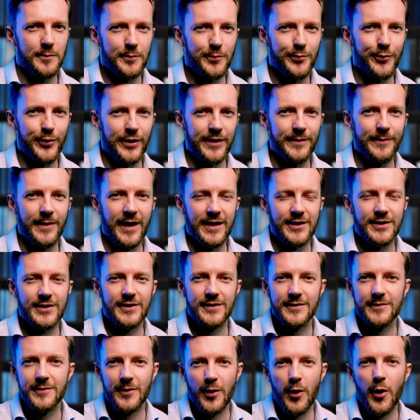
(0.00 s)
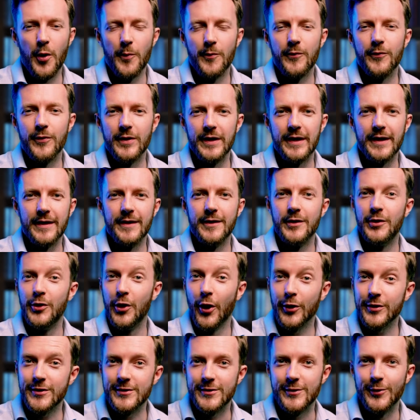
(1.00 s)
pretty much hopefully
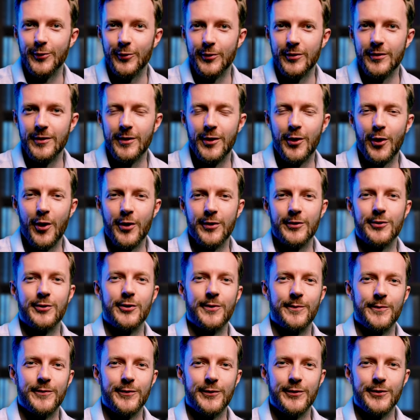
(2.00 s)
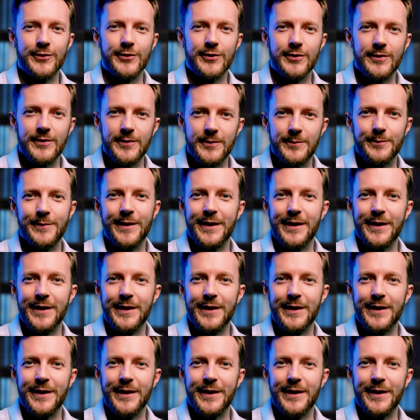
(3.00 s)
not so long term future,